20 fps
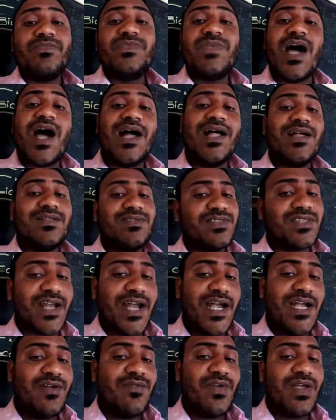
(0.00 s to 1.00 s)
the
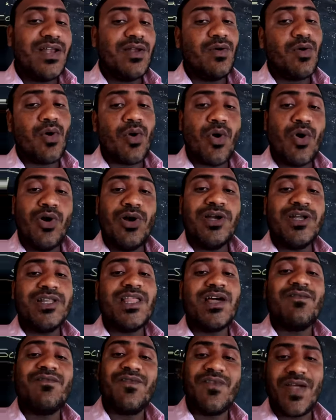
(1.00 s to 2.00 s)
thread will hold
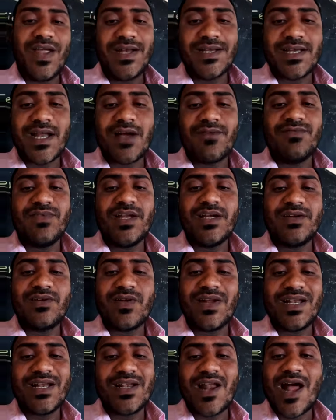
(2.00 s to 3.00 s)
the weight of that
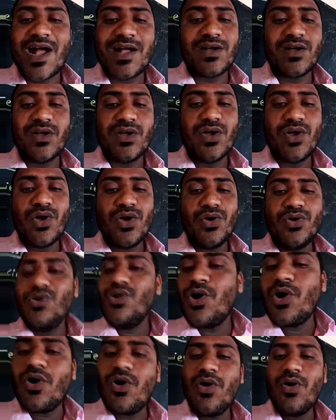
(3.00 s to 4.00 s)
one rock?
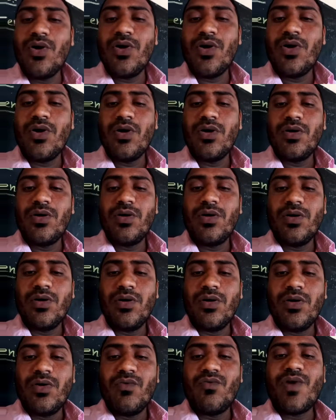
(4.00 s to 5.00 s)
No.
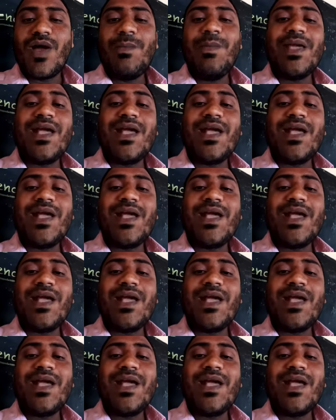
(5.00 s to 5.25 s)
Why?